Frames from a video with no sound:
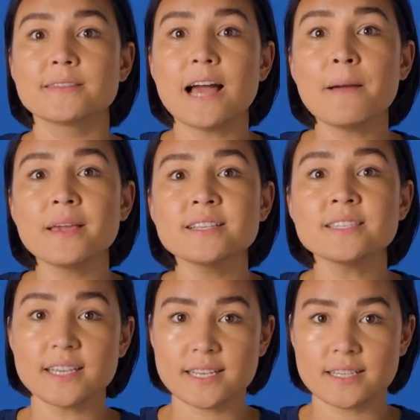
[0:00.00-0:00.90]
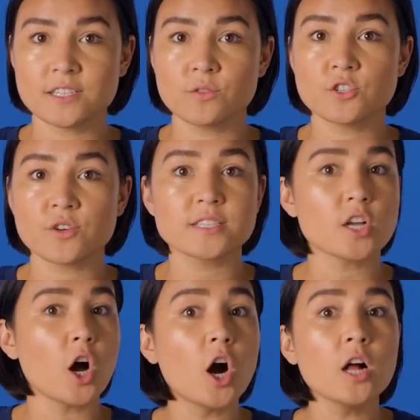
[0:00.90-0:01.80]
That makes it easy to address
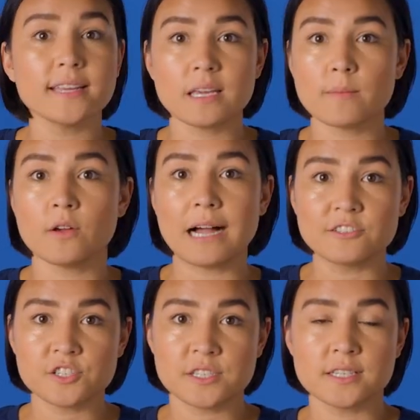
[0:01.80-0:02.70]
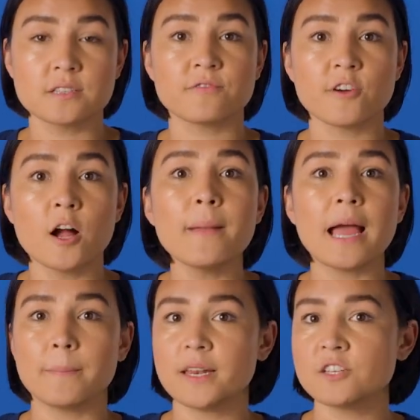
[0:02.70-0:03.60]
all email addresses from
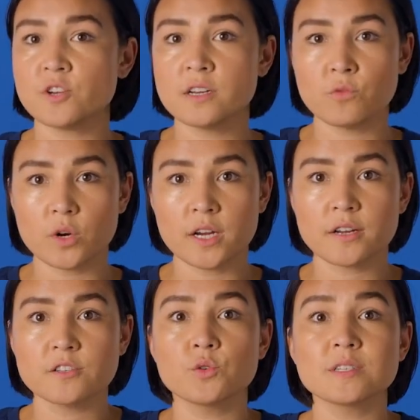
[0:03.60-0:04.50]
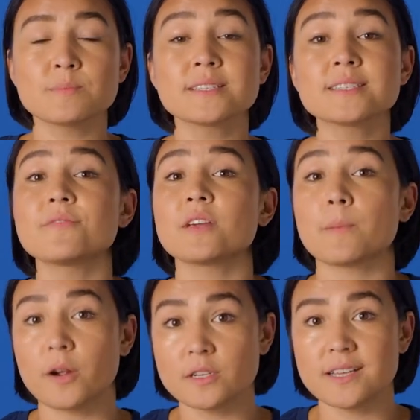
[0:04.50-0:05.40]
administrative work to a
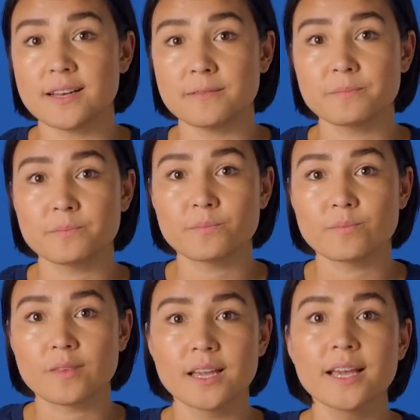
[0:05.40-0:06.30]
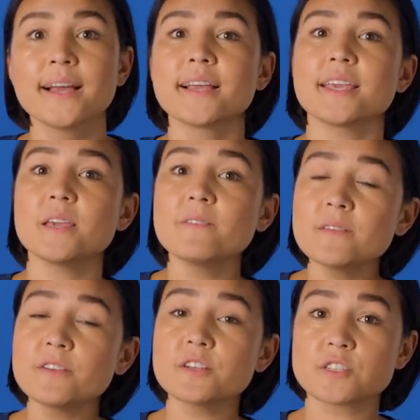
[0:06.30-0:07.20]
specific person. Even
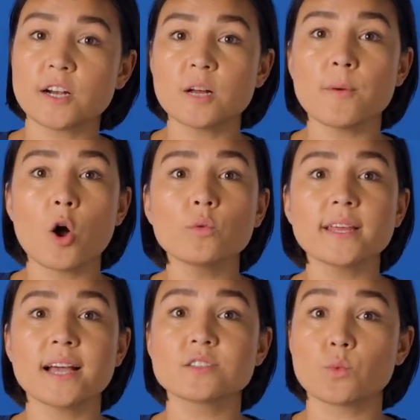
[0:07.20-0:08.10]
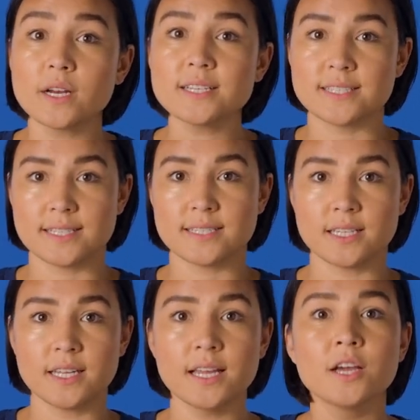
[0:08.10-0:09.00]
if your startup only has one
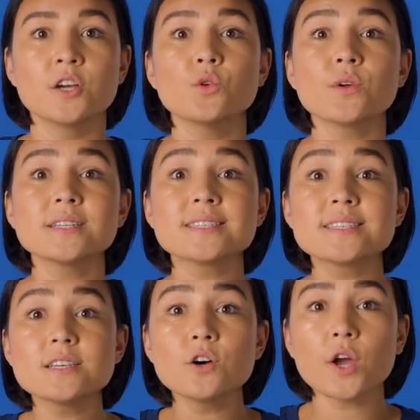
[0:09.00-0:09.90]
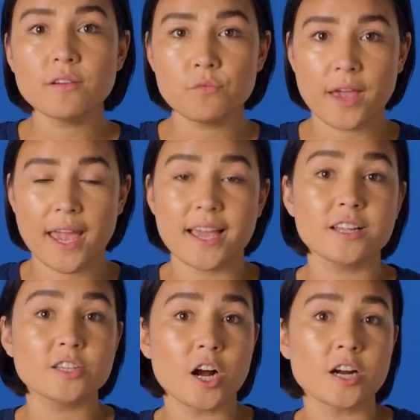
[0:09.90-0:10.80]
assistant, you can still convey
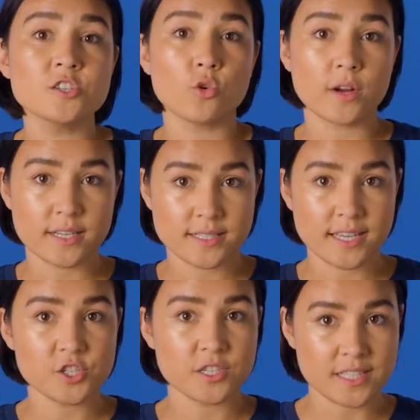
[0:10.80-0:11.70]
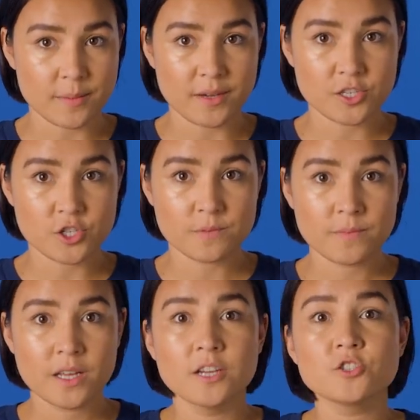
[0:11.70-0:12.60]
a large organization's image.
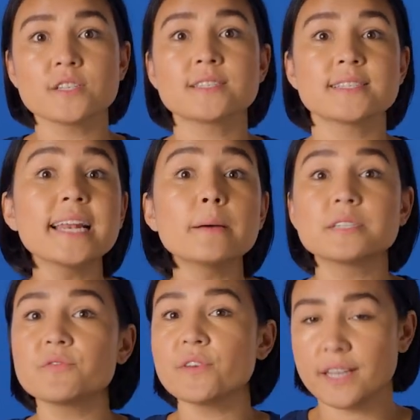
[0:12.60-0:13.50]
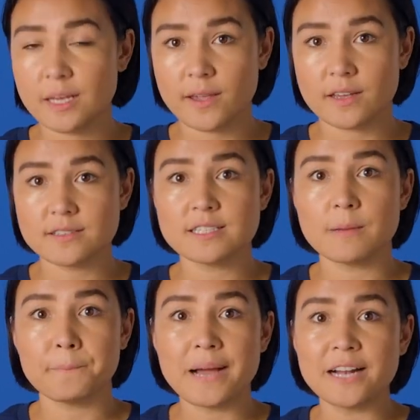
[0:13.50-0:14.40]
Just set up different emails
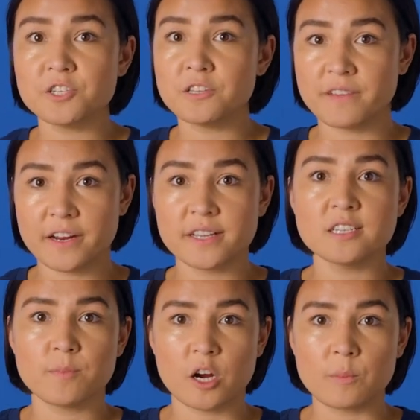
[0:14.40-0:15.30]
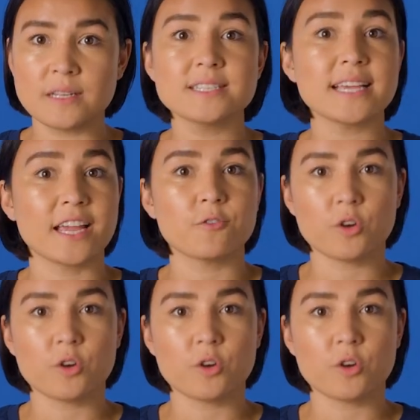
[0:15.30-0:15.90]
to match the various departments and